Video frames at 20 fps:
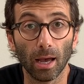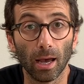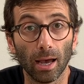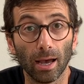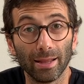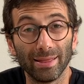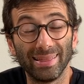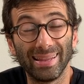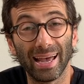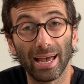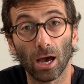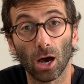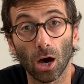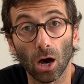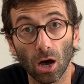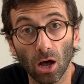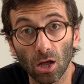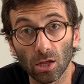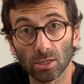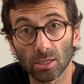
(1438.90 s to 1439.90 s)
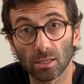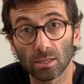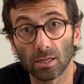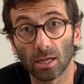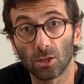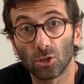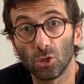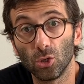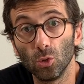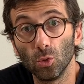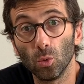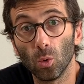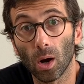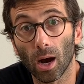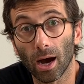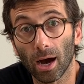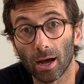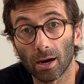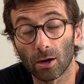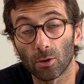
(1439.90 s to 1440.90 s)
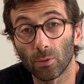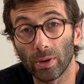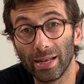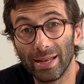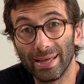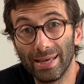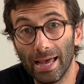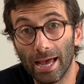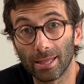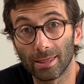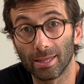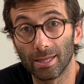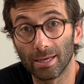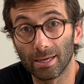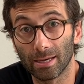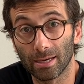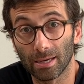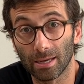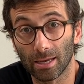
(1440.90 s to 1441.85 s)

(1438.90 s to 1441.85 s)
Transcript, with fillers: uh, the odds that you are really getting